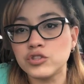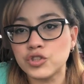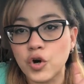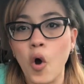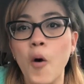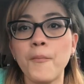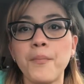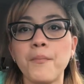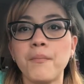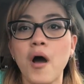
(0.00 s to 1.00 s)
your
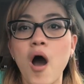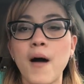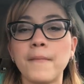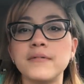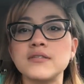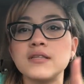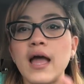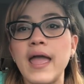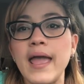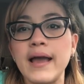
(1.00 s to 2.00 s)
own pumps
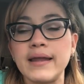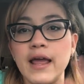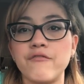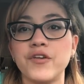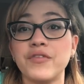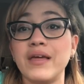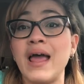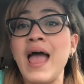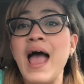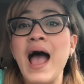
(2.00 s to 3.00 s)
and
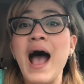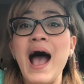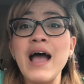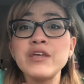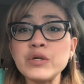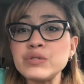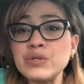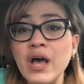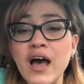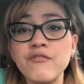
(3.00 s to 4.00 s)
everything. I used
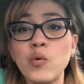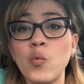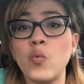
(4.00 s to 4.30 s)
to have